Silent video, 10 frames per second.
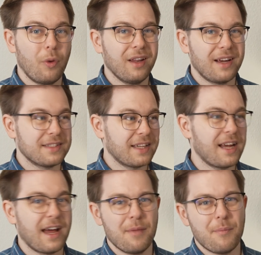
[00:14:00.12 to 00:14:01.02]
Well, I say
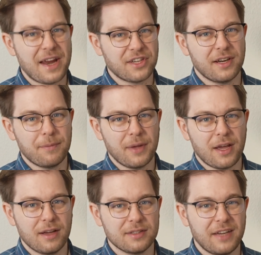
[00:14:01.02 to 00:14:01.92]
I imagine it
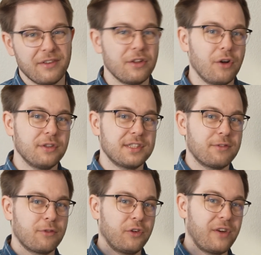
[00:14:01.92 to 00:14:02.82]
because even though
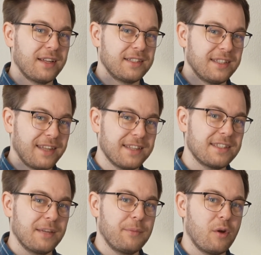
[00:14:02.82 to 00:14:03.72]
Third Reality did
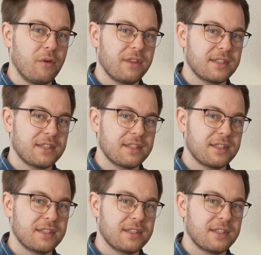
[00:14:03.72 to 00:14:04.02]
send me over the